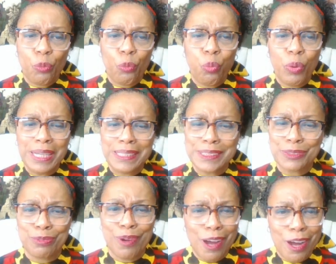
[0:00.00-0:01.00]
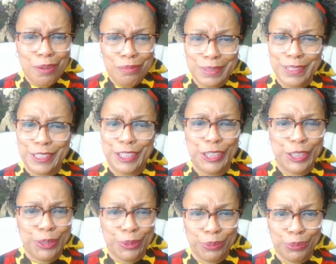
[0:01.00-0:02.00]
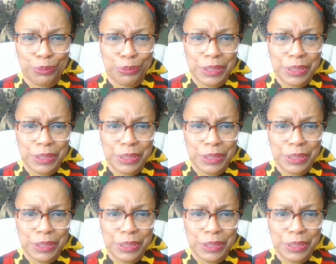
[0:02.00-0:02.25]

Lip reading: What is wrong with you?